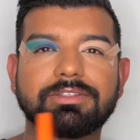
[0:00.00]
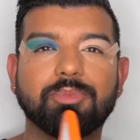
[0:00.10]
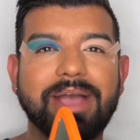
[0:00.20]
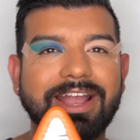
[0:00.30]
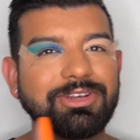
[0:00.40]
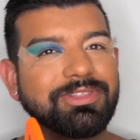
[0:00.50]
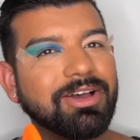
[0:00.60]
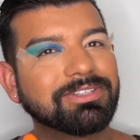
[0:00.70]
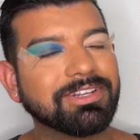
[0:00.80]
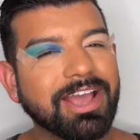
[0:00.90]
So back in
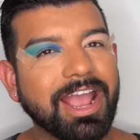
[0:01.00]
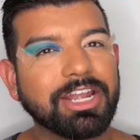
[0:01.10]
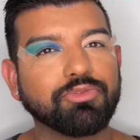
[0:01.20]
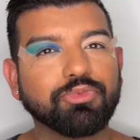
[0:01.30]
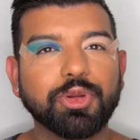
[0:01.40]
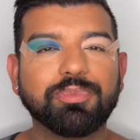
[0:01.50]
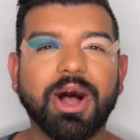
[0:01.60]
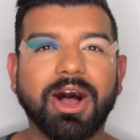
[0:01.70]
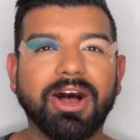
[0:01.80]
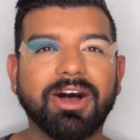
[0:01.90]
2009,
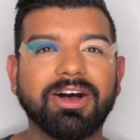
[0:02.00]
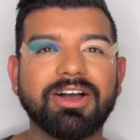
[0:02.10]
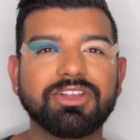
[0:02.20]
RuPaul